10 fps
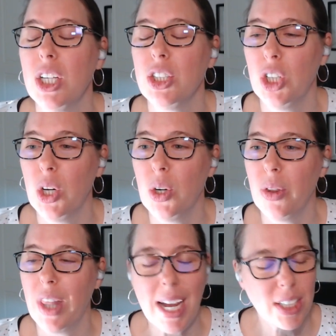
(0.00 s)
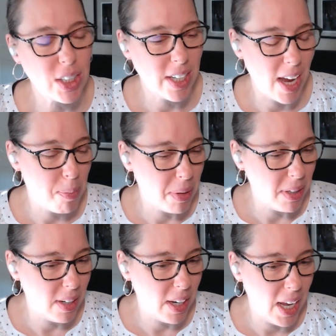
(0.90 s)
So that just
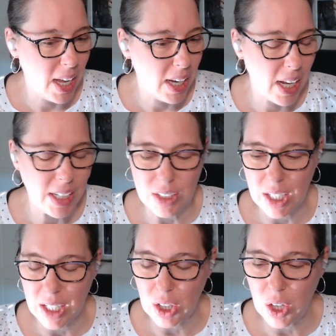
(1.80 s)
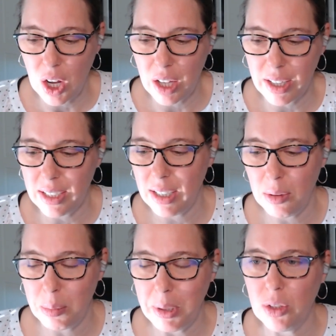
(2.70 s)
happened, and I just got the call that
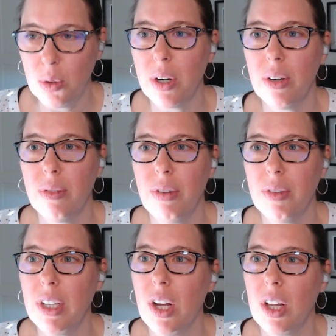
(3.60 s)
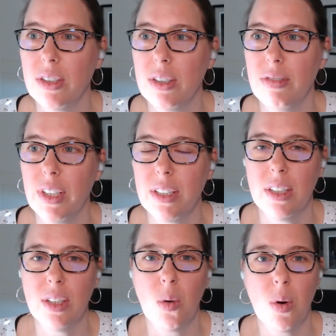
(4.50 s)
it'll be $250 to fix
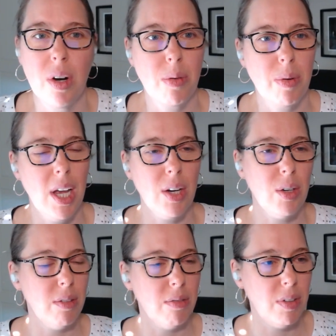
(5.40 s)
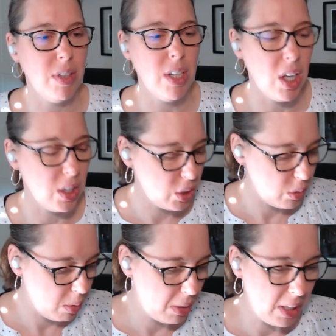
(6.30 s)
it or $350
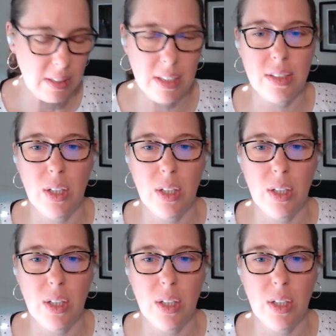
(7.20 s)
to replace it.